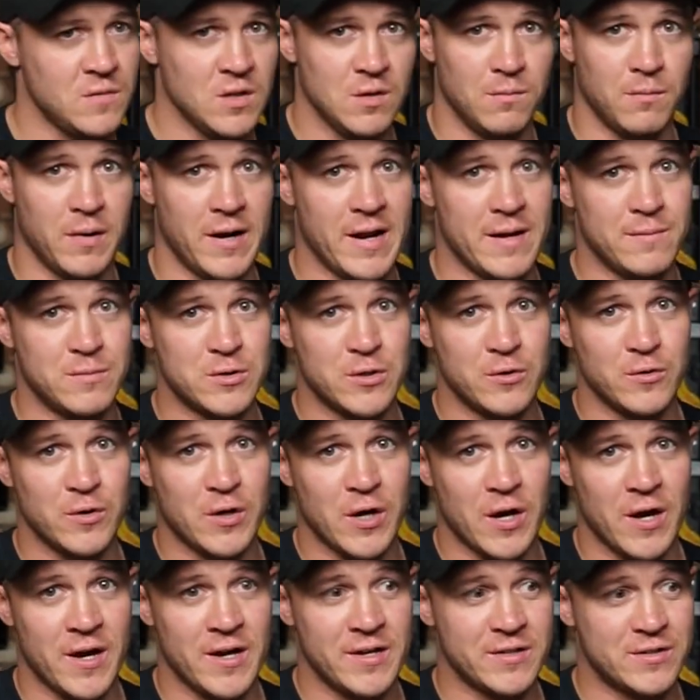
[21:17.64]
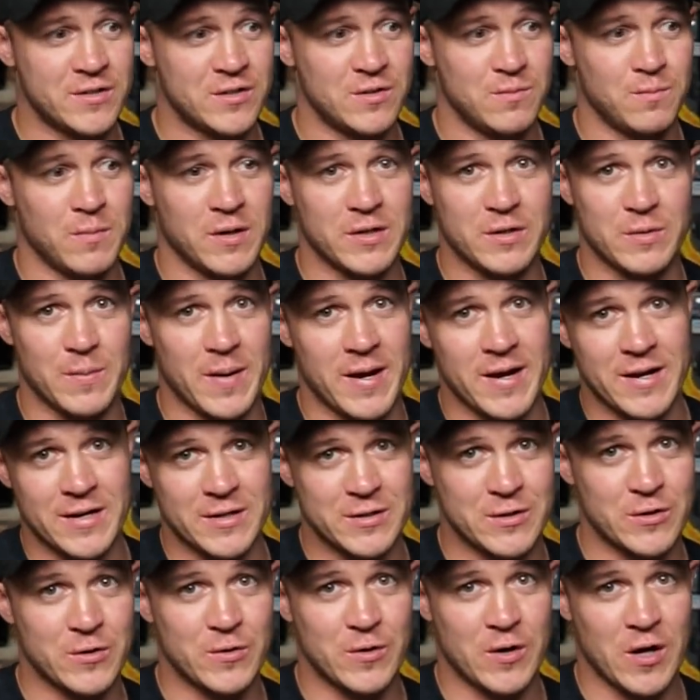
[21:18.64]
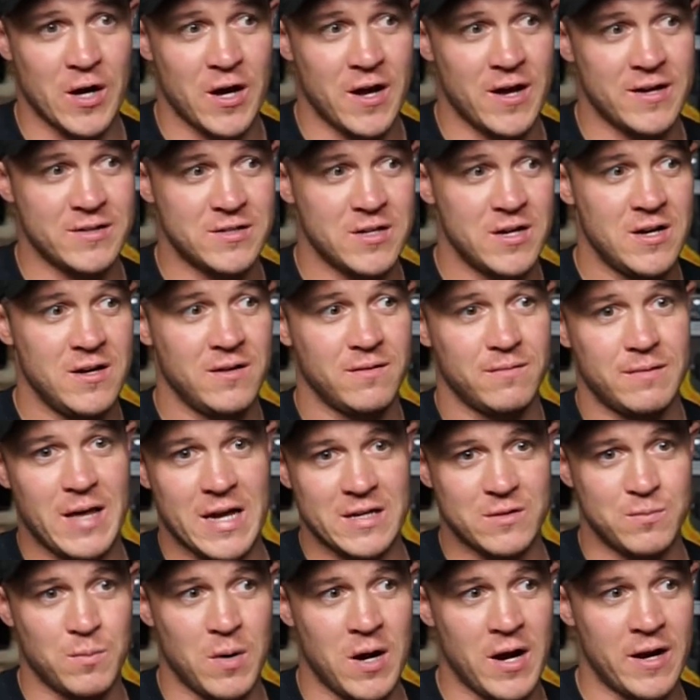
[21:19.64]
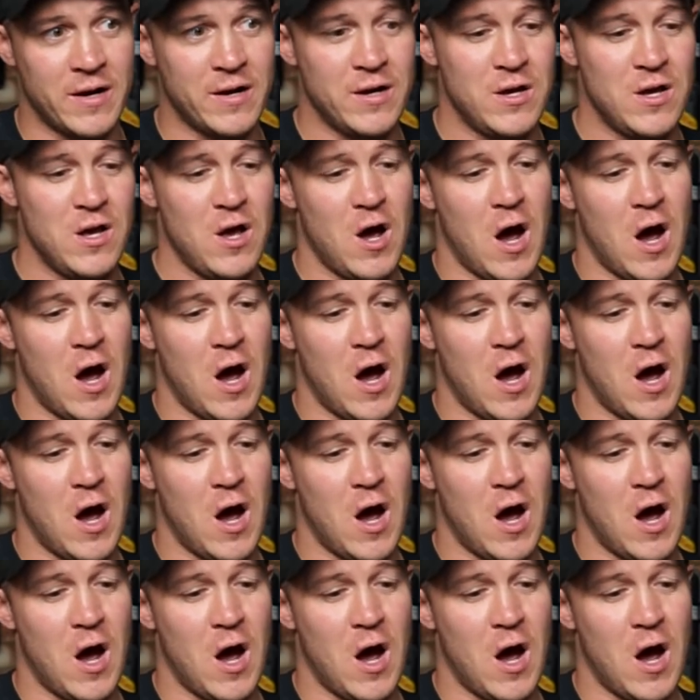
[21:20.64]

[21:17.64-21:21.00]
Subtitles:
My name is Luke Curtis, my domain is Luke Curtis, that's mine.